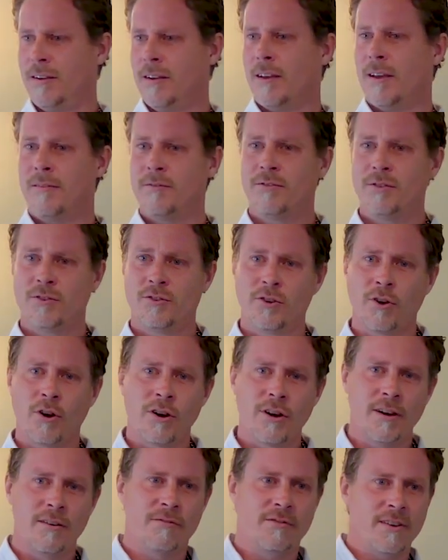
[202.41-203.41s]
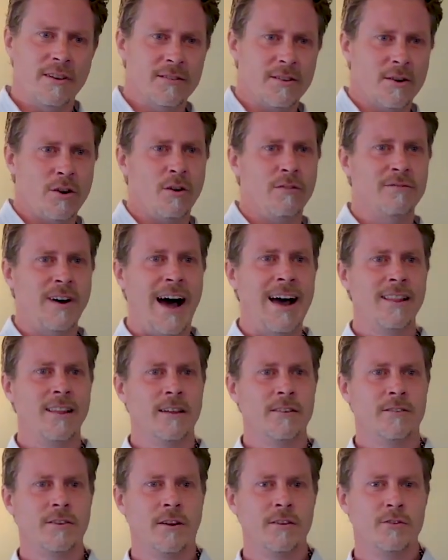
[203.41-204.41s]
exerted physical
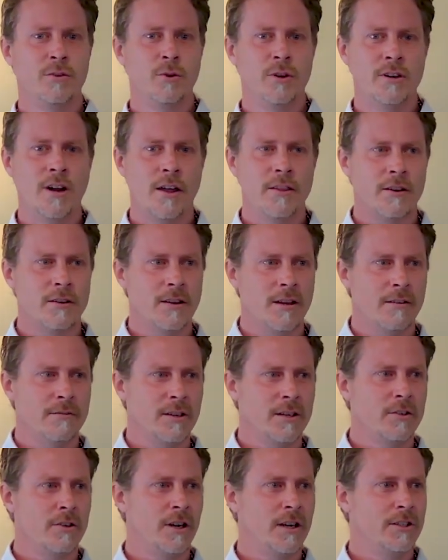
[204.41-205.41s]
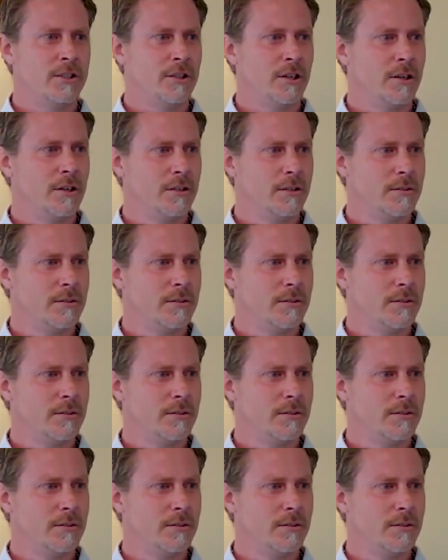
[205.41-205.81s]
violence onto another living creature.